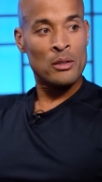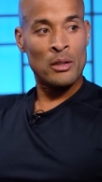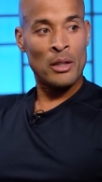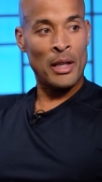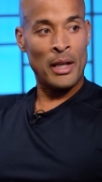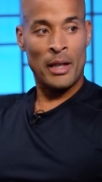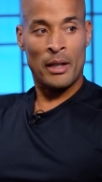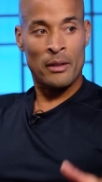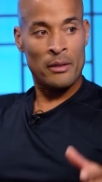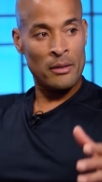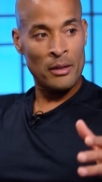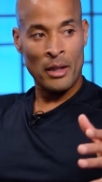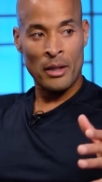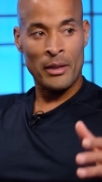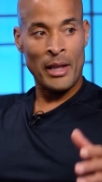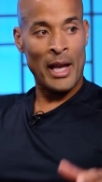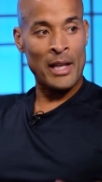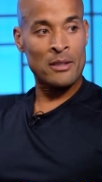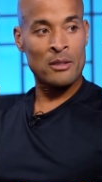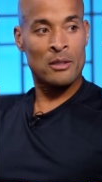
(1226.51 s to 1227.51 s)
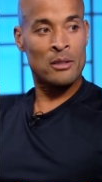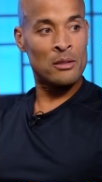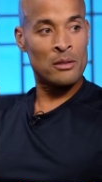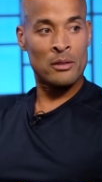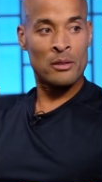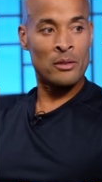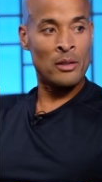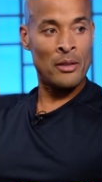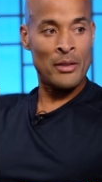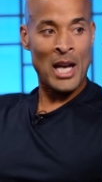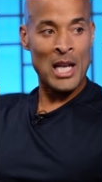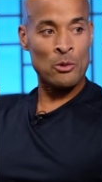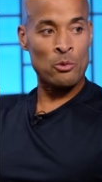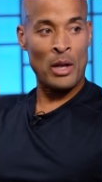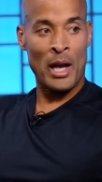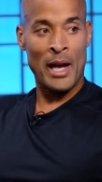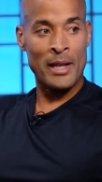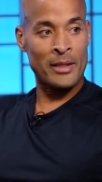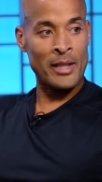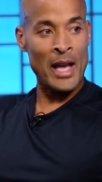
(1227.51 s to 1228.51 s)
And, and, that's, and that's
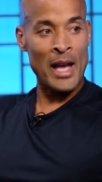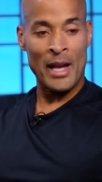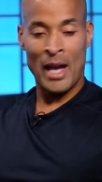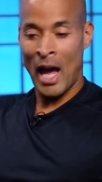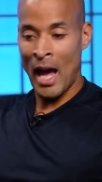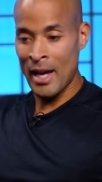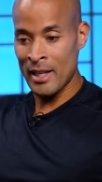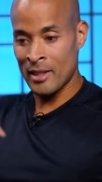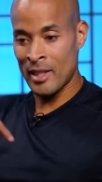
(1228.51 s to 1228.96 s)
what I attack. I